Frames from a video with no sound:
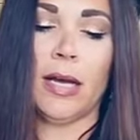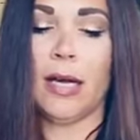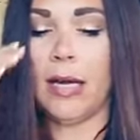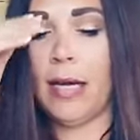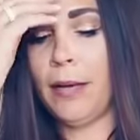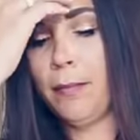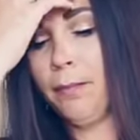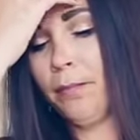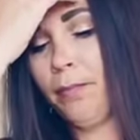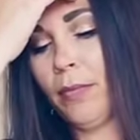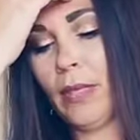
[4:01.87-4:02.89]

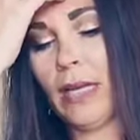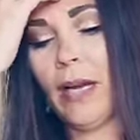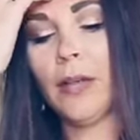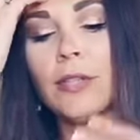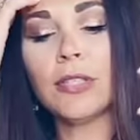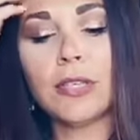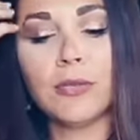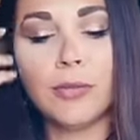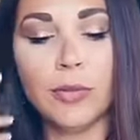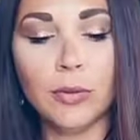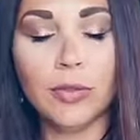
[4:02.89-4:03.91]
Um, others
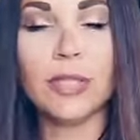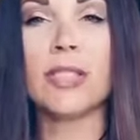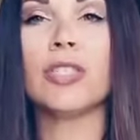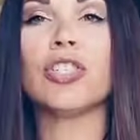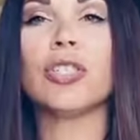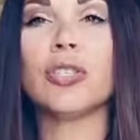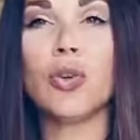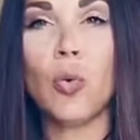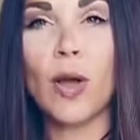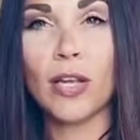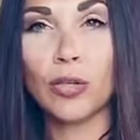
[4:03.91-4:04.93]
of you, this is just
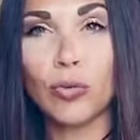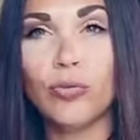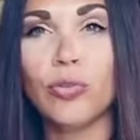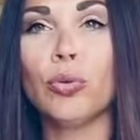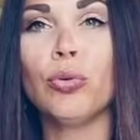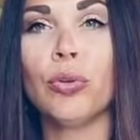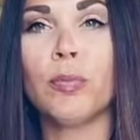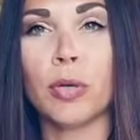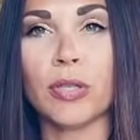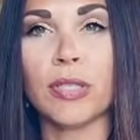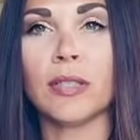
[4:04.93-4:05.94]
the way you view the
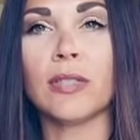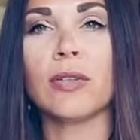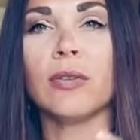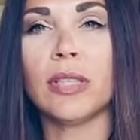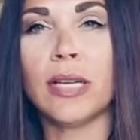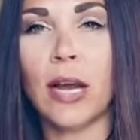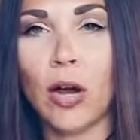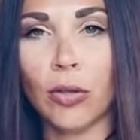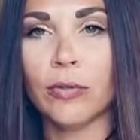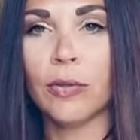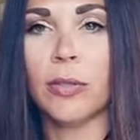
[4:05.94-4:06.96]
person. Certainly not
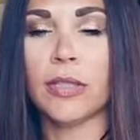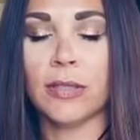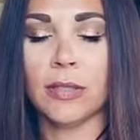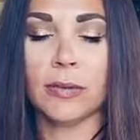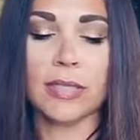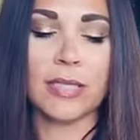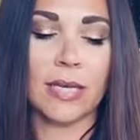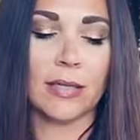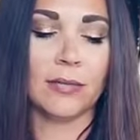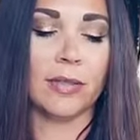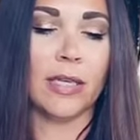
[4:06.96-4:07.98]
all of you are dealing with the
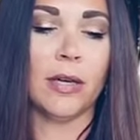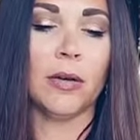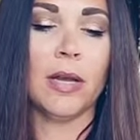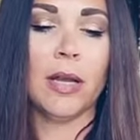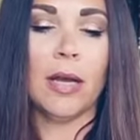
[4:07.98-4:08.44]
sign of Leo.